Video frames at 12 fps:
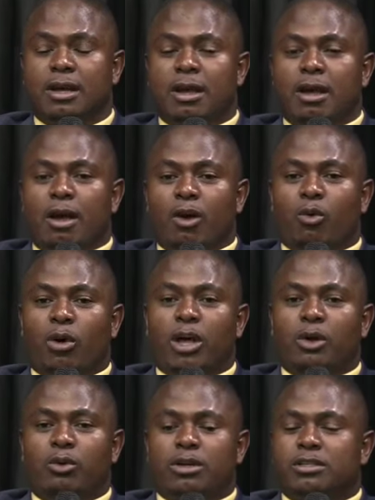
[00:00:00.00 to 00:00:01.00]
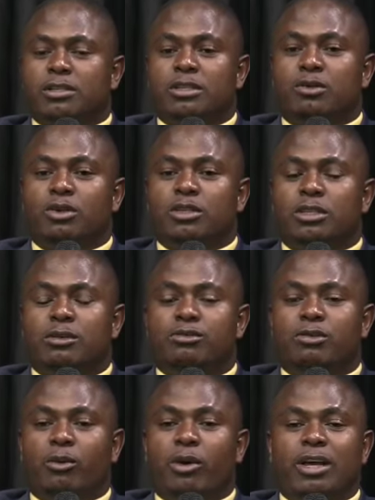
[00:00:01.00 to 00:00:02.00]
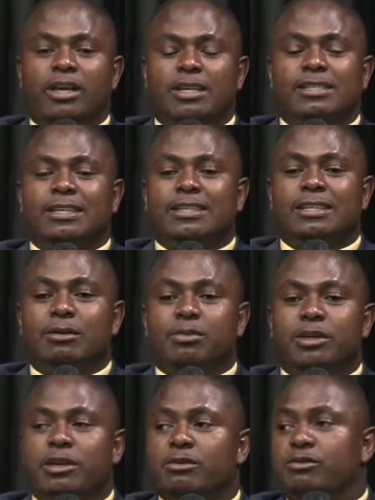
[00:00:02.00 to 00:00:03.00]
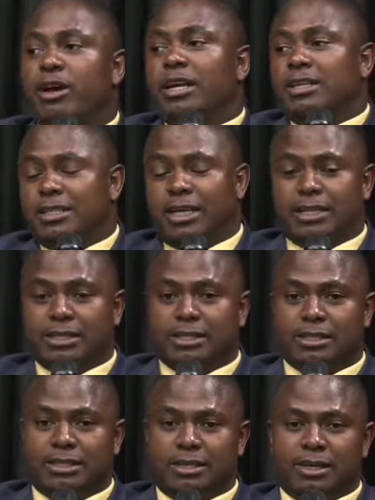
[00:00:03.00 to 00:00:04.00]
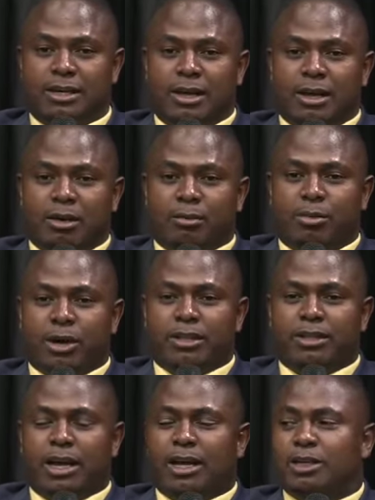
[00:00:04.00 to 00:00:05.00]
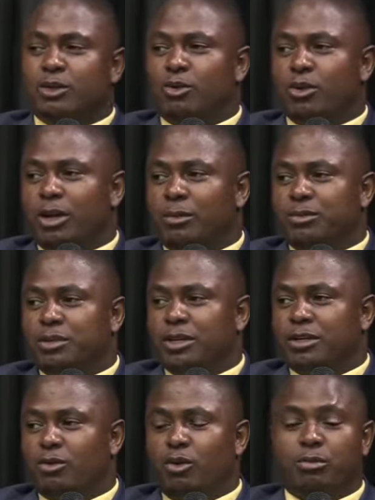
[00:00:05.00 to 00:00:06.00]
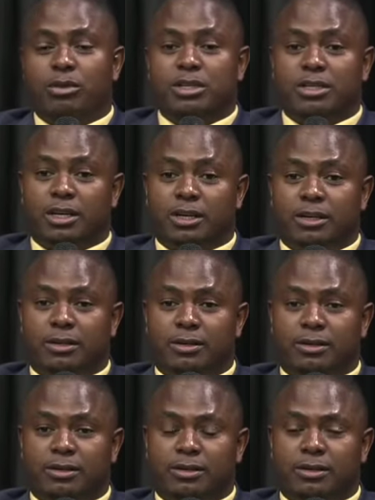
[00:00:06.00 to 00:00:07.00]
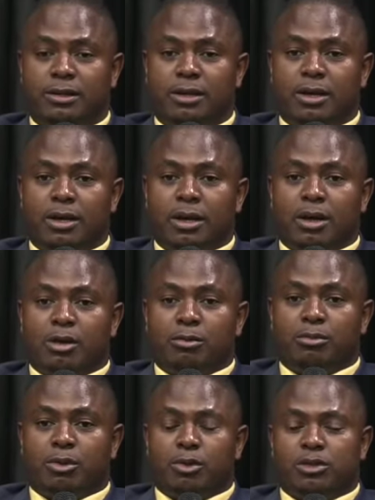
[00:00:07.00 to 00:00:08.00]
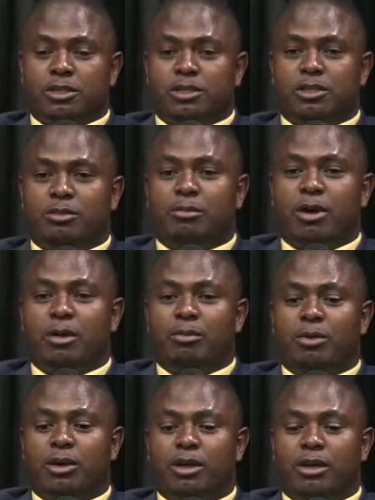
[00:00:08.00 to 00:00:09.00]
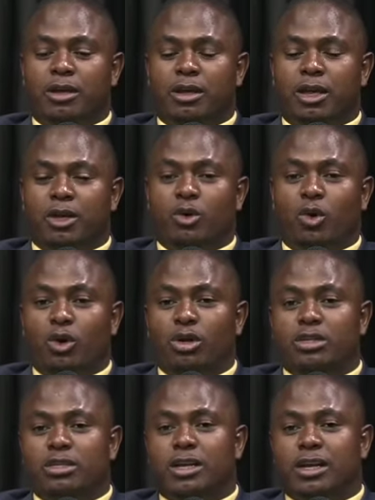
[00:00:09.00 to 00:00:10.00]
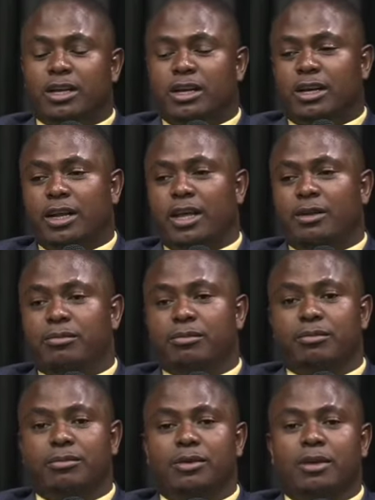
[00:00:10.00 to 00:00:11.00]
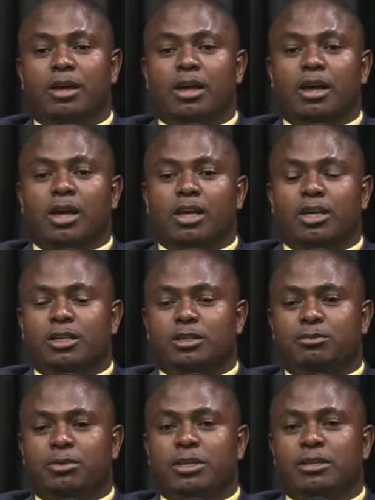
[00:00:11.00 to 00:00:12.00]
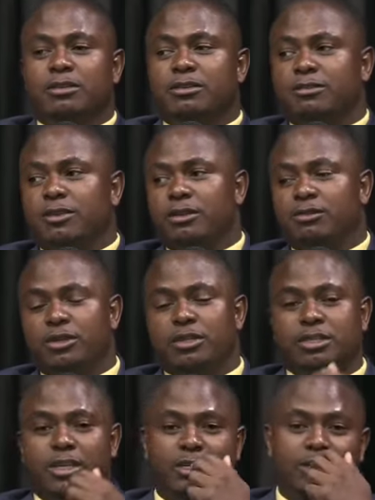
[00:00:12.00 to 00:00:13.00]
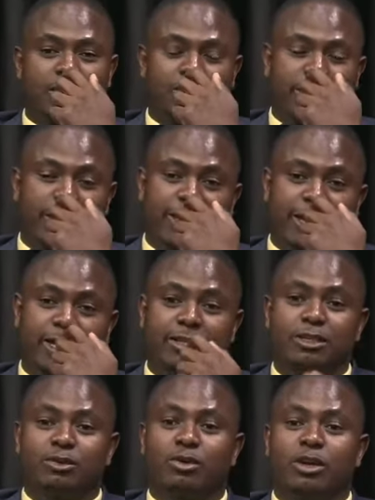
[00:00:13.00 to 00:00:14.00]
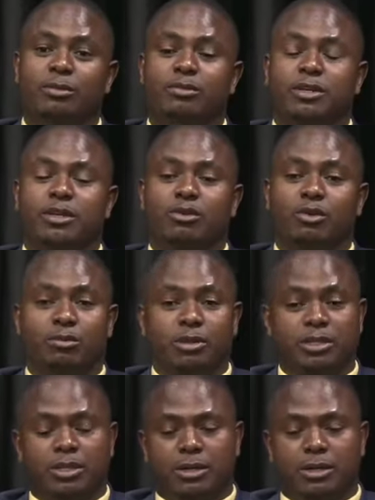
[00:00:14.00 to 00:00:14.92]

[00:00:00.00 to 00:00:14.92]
Why was he not? Why hasn't he been invited by the Anti-Corruption Commission? Because in Zimbabwe, an ordinary crime is being investigated by the Anti-Corruption Commission.